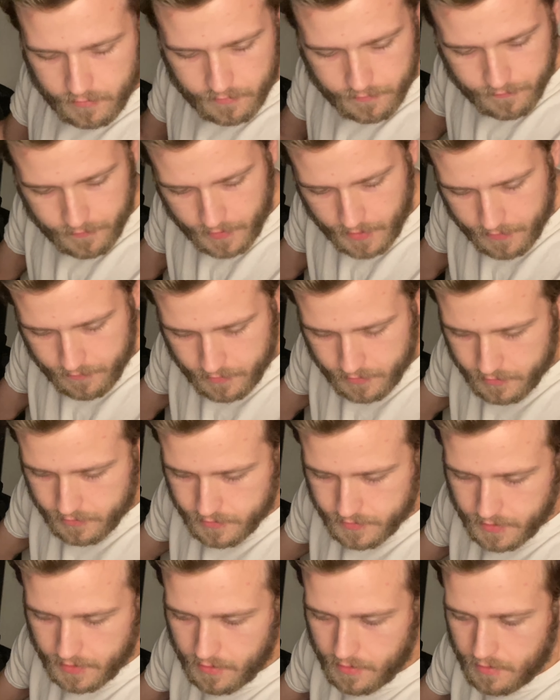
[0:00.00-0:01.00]

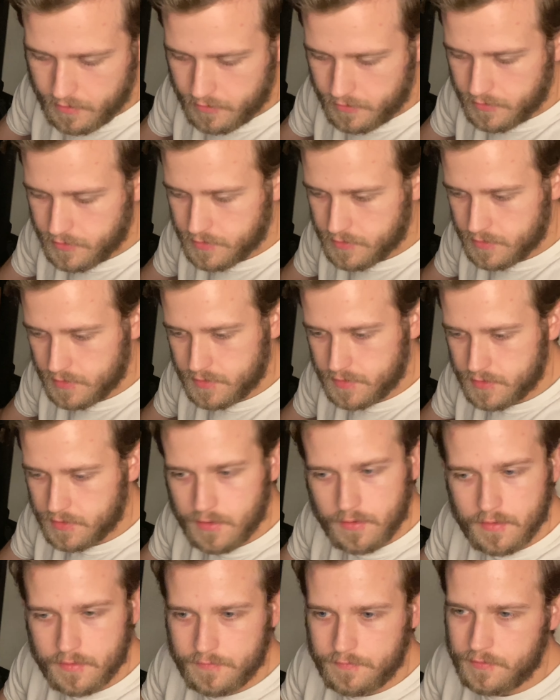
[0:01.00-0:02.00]
$500. That's
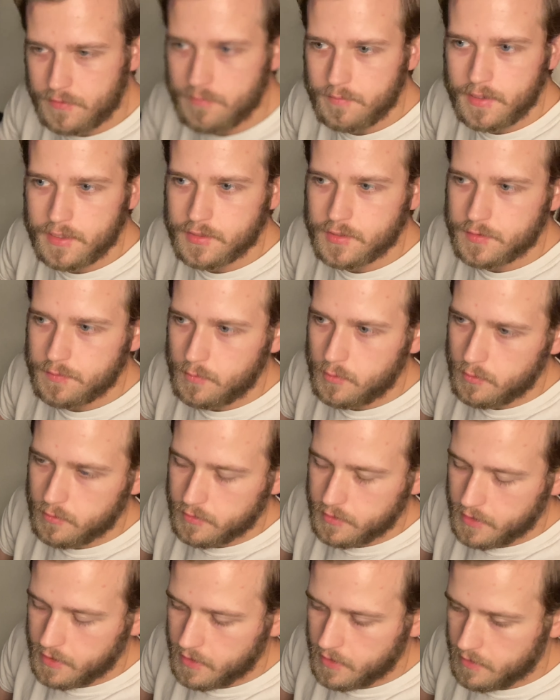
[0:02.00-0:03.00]
going for much more
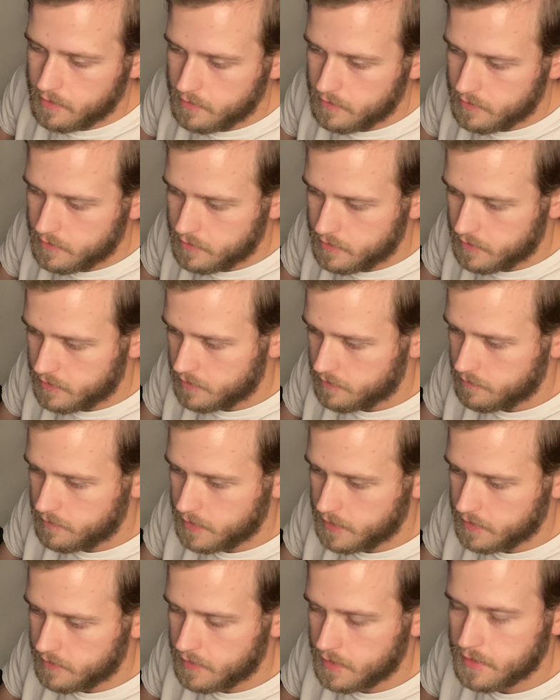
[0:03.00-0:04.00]
now,
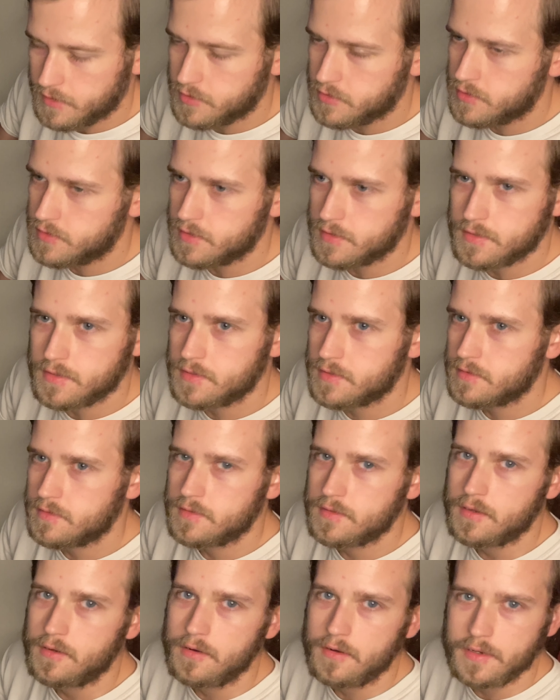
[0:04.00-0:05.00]
but that's just the
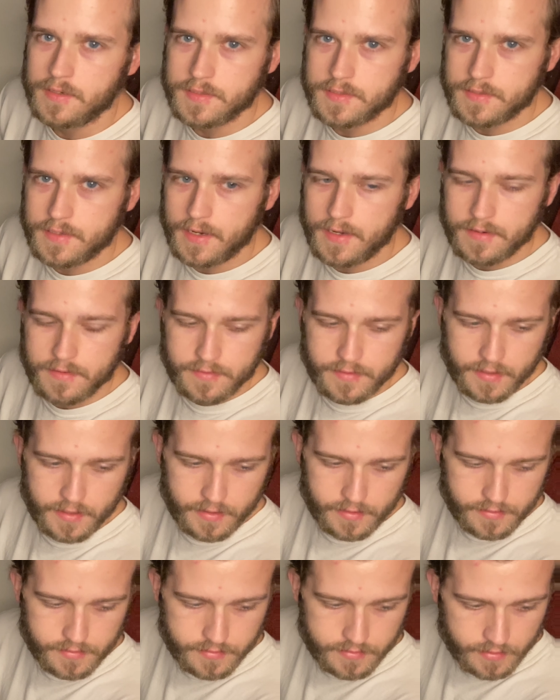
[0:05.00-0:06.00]
current state of
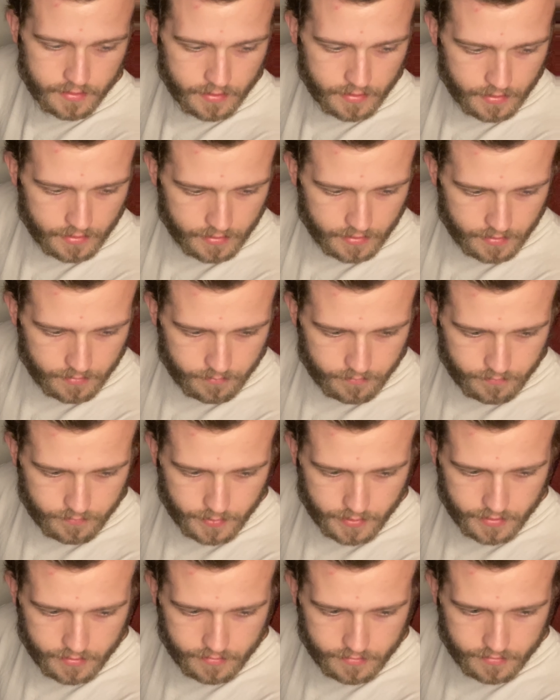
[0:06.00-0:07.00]
things.
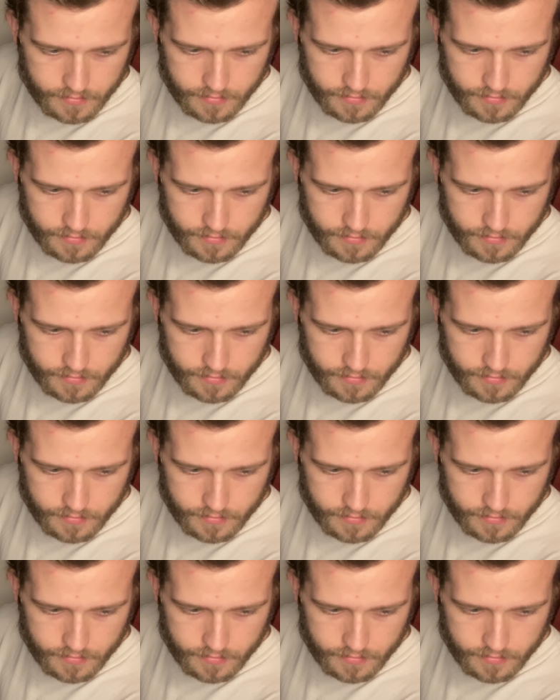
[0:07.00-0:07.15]
But